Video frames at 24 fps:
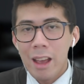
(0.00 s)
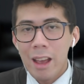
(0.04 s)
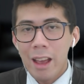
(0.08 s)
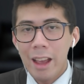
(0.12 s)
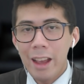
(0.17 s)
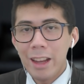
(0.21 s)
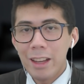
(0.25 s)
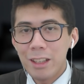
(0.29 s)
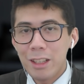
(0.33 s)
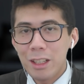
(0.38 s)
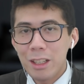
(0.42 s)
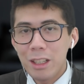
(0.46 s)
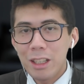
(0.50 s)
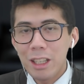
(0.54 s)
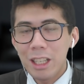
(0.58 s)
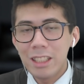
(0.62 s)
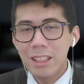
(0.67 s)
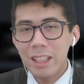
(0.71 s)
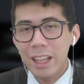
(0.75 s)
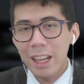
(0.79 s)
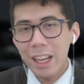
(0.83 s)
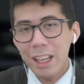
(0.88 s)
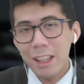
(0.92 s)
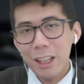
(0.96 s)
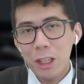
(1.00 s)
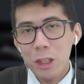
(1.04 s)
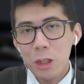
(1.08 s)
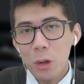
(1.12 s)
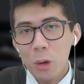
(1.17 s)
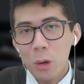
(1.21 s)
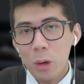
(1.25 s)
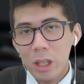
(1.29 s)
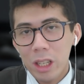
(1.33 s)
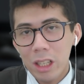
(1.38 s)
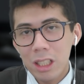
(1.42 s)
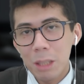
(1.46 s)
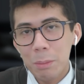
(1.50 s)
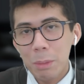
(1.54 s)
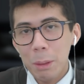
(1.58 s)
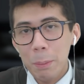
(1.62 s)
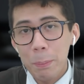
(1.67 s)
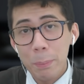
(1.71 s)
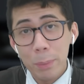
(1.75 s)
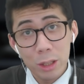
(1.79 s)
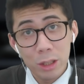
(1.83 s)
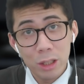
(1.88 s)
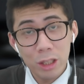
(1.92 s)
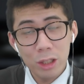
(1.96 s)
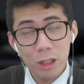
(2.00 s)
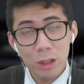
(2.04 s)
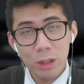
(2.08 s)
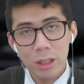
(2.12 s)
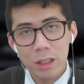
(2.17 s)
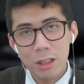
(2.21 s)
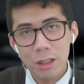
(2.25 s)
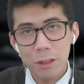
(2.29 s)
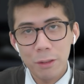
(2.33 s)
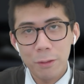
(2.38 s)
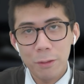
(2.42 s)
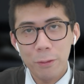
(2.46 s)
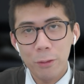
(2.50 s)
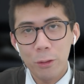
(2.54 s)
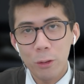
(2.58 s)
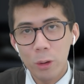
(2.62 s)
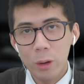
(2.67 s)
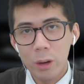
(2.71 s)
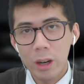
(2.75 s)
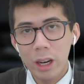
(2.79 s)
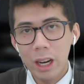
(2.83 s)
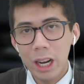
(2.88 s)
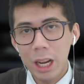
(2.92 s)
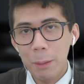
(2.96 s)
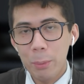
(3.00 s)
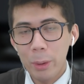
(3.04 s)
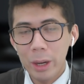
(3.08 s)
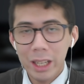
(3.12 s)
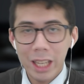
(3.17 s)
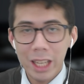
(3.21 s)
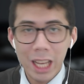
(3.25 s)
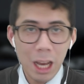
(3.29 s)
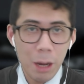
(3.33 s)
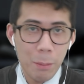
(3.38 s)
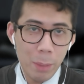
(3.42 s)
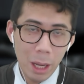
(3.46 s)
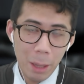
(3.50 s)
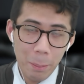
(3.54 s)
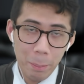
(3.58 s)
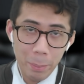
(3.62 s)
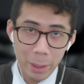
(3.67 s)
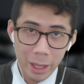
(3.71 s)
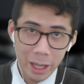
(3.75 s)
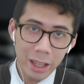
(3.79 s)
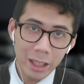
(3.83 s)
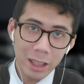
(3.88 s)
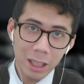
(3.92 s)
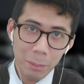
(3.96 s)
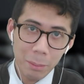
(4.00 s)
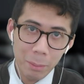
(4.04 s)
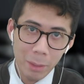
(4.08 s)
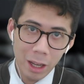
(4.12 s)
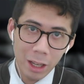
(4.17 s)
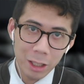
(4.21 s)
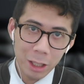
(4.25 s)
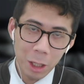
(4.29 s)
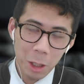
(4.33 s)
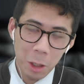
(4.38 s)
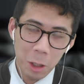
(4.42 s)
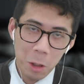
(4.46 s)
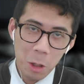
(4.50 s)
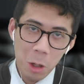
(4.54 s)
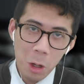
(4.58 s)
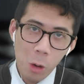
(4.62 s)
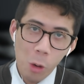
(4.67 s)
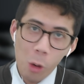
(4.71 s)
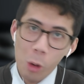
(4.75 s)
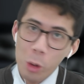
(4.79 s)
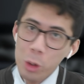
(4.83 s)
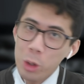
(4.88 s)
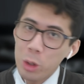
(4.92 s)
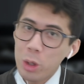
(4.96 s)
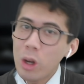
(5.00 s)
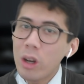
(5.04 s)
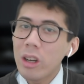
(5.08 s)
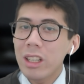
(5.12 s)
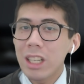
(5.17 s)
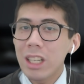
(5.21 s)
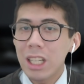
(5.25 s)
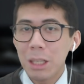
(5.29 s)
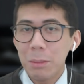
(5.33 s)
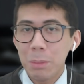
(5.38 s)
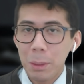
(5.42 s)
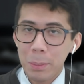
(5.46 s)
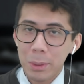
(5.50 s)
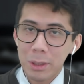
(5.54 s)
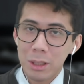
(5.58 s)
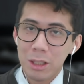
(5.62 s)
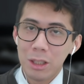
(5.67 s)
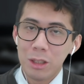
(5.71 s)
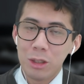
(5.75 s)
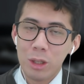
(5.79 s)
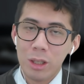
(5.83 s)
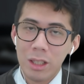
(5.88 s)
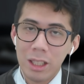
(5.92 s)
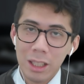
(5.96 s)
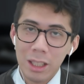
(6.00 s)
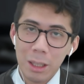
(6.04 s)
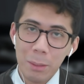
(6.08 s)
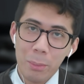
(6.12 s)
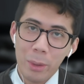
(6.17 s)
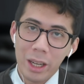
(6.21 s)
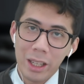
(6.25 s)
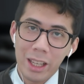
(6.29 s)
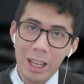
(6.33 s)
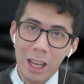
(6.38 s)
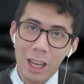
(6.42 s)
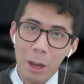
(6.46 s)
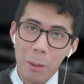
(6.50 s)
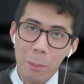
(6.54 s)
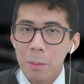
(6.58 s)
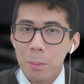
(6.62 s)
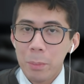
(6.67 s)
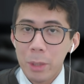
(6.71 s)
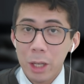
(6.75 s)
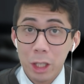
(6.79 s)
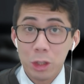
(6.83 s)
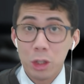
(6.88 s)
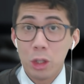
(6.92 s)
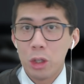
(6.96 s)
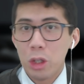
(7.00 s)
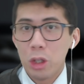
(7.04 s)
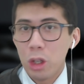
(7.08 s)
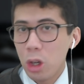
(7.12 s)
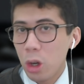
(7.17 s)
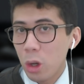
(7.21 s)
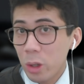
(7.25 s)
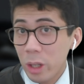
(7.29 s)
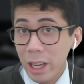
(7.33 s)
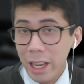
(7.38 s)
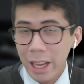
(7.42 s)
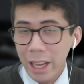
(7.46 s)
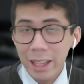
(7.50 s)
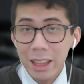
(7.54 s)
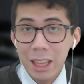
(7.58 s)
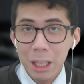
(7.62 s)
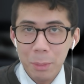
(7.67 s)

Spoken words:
And it's either you're going to be positioned for a breakout by being in the market, or you're not going to be positioned in the breakout because you're no longer in the